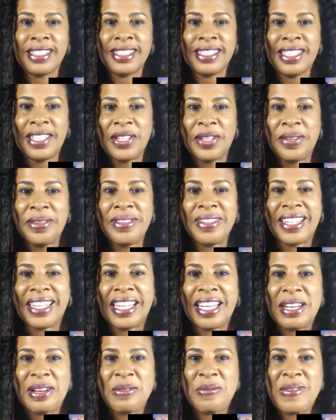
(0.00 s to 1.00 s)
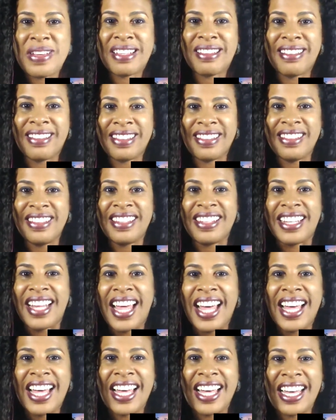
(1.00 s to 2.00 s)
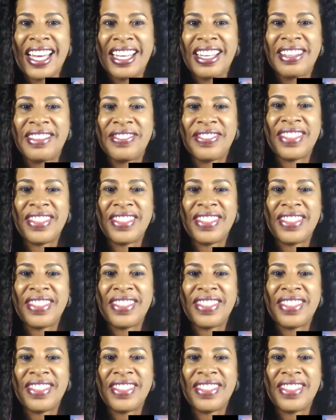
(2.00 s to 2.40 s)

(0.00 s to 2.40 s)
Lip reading: Okay, we are live.